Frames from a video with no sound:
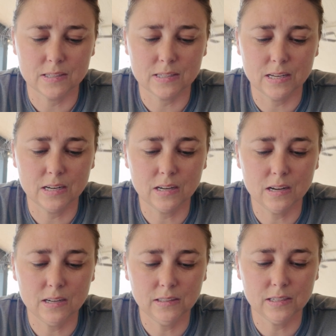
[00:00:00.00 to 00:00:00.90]

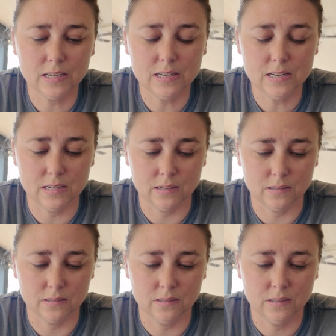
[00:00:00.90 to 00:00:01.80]
Seneca Indian
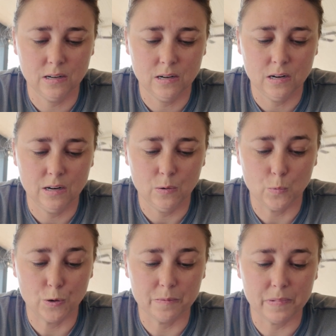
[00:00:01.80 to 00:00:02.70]

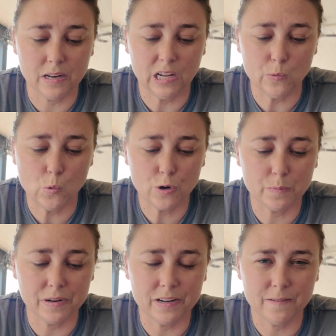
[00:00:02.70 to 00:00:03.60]
word meaning water
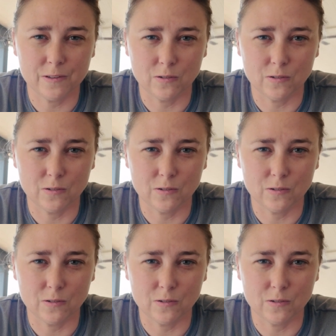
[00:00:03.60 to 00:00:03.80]
beneath the